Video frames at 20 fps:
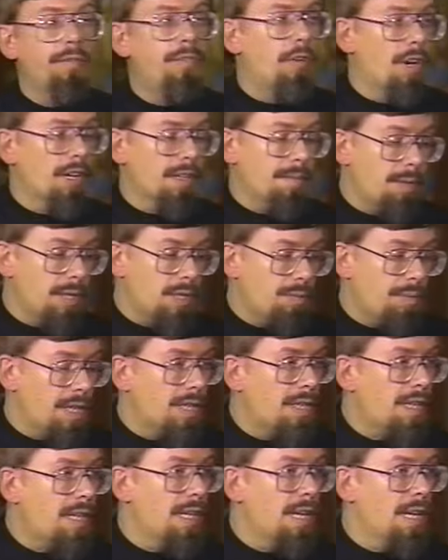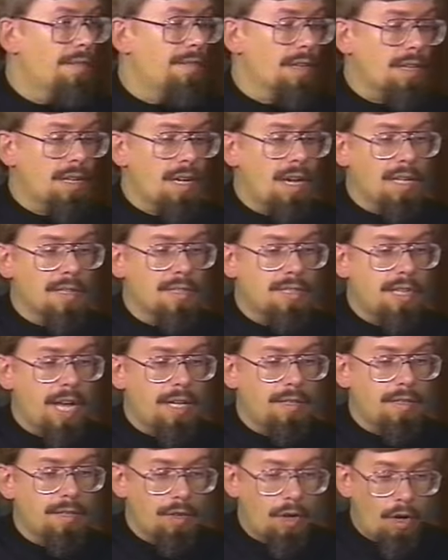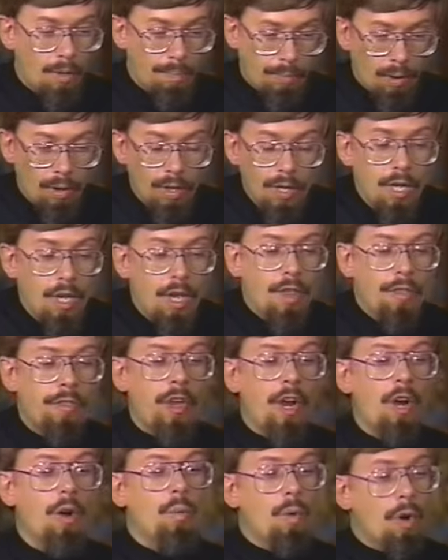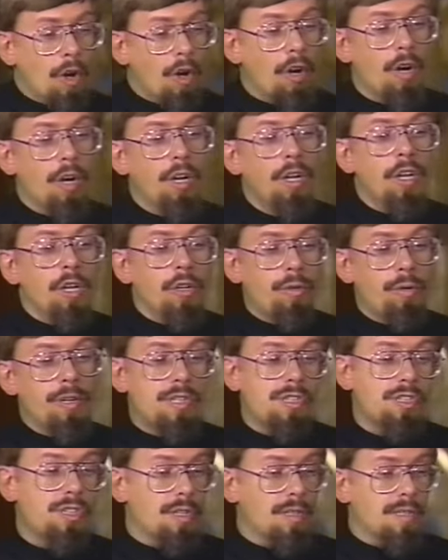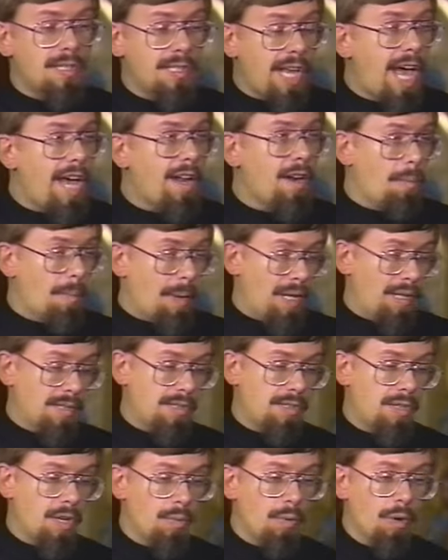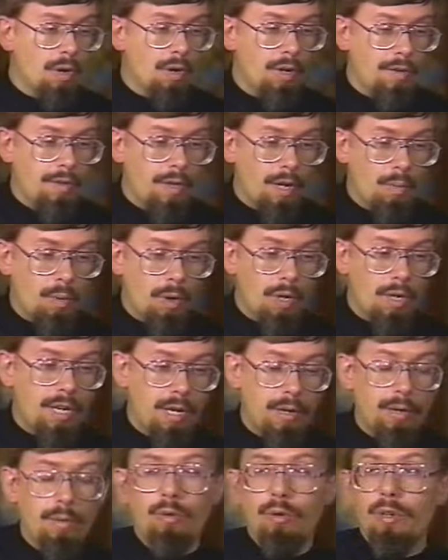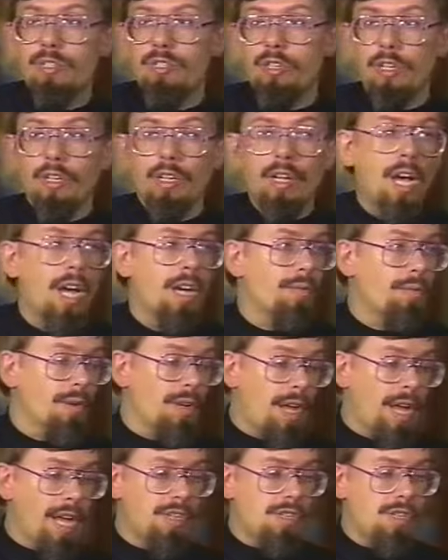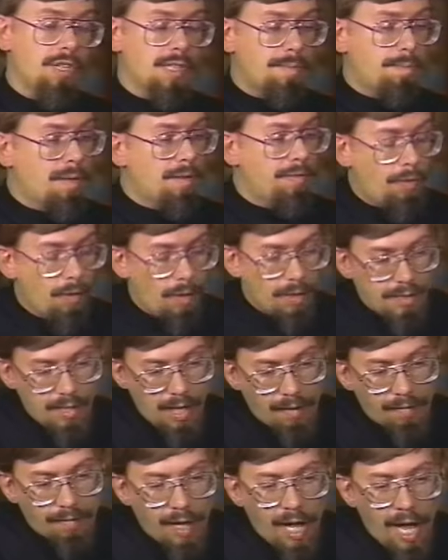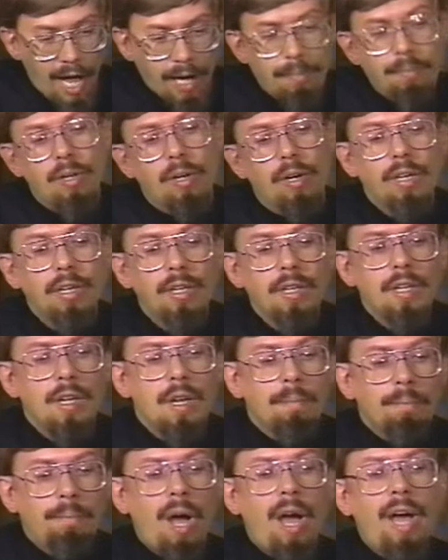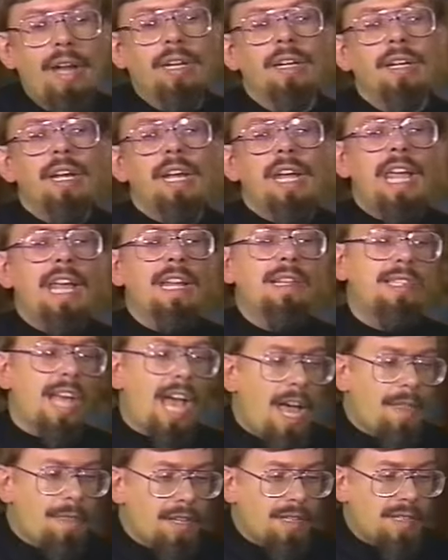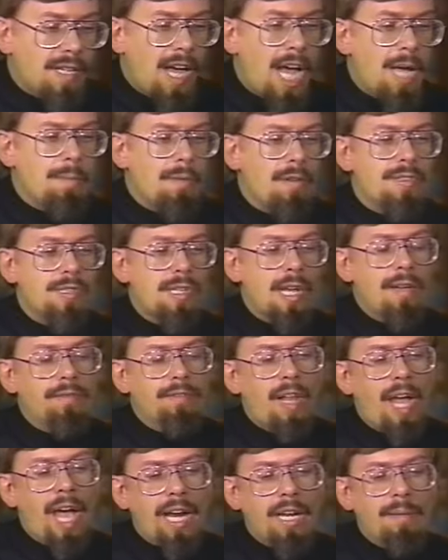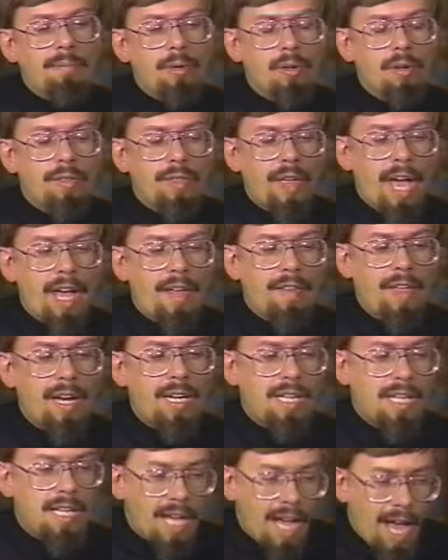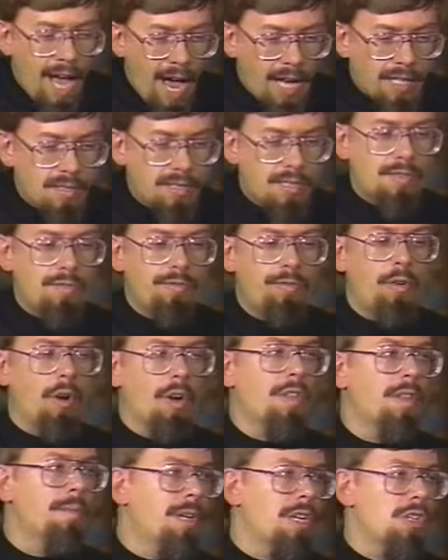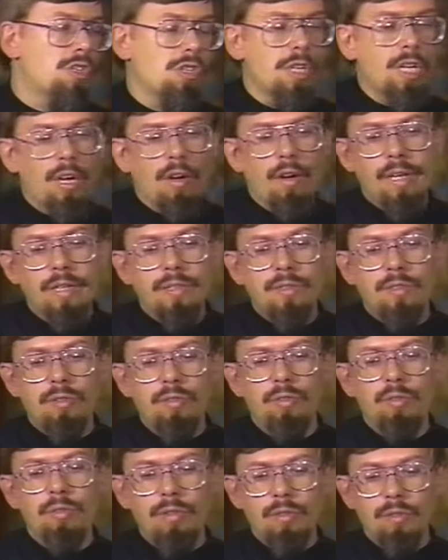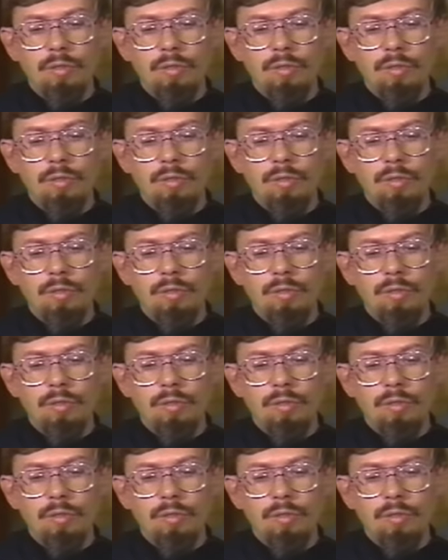forth between Kiev and Constantinople, there were Christian settlements. There were Christian congregations before St. Vladimir. But it's at the time of St. Vladimir that he asks for the missionaries to